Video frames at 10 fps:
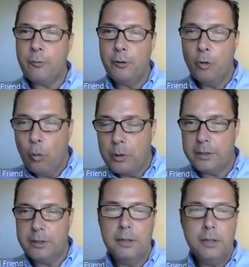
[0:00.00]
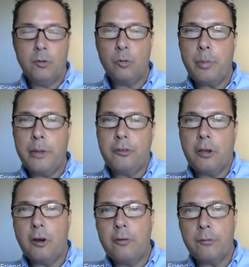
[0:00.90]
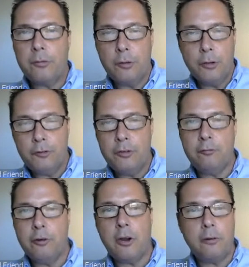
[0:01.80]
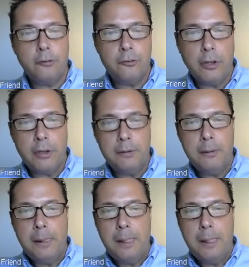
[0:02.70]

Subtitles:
when normally it would base out around 30 for an RSI